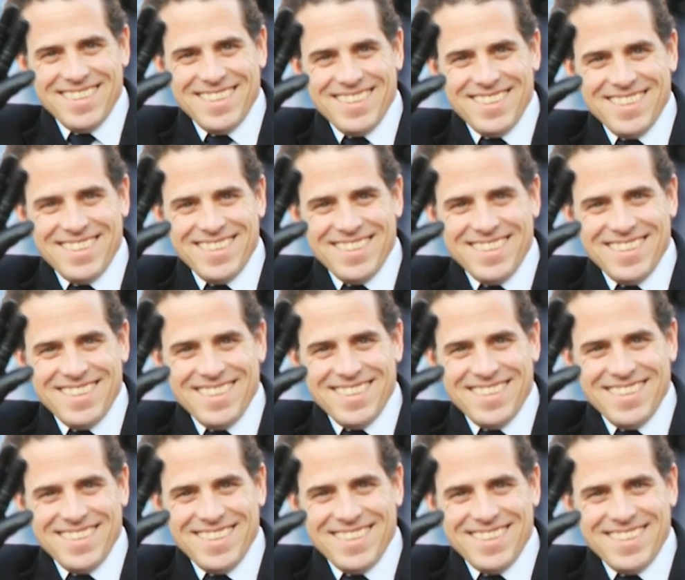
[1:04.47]

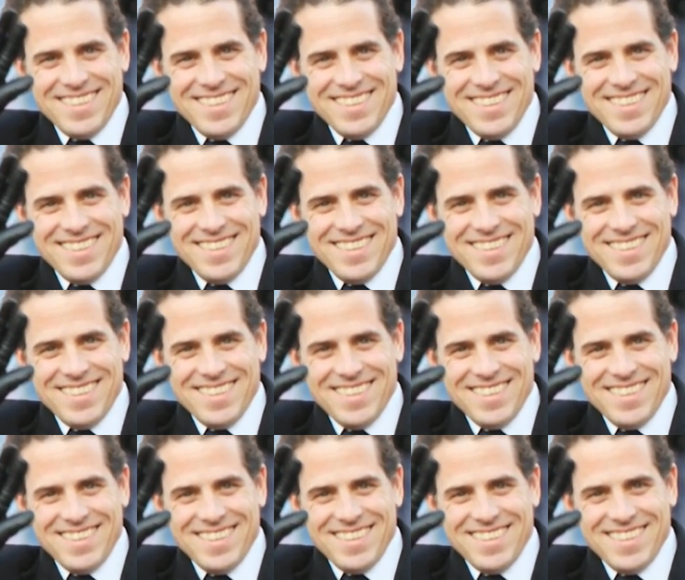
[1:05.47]

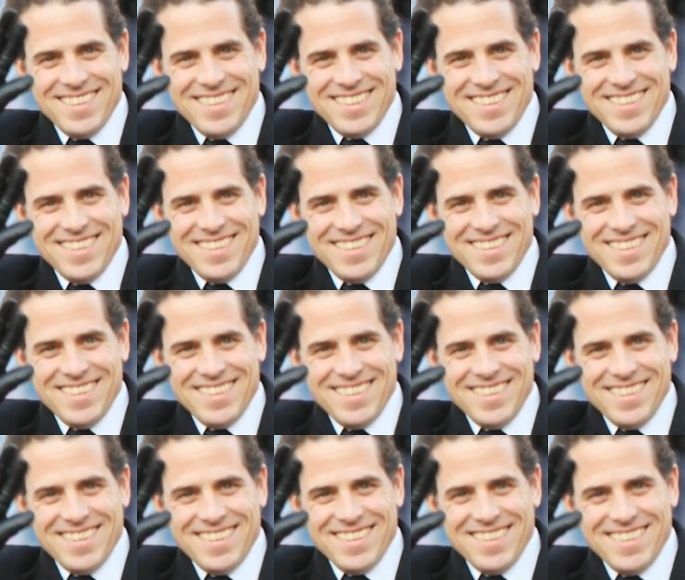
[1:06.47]

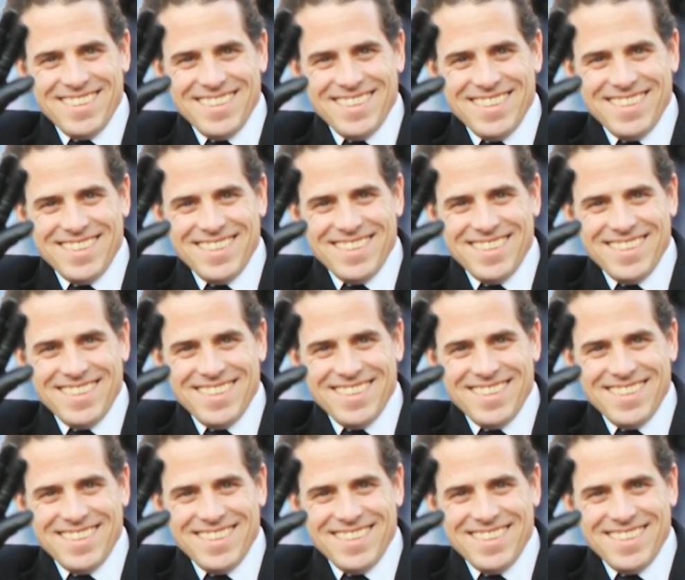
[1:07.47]
(silent)